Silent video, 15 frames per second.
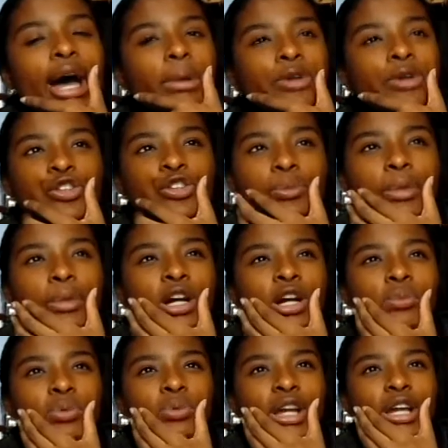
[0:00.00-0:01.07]
My favorite
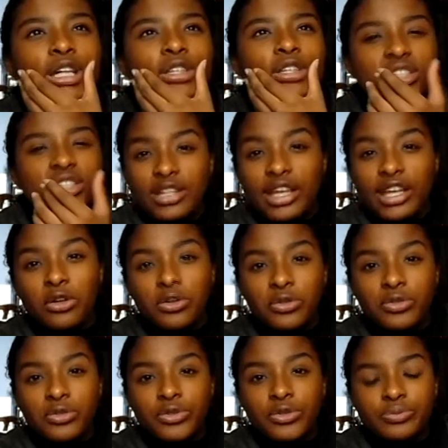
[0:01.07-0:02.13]
makeup brand is
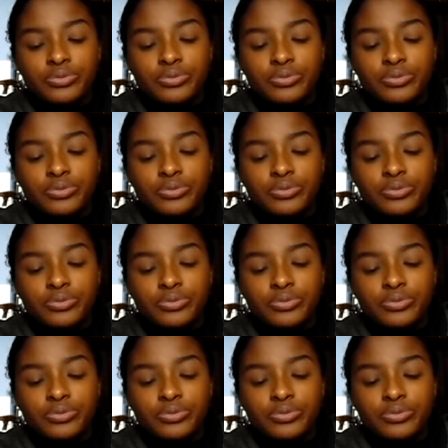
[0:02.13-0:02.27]
e.l.f.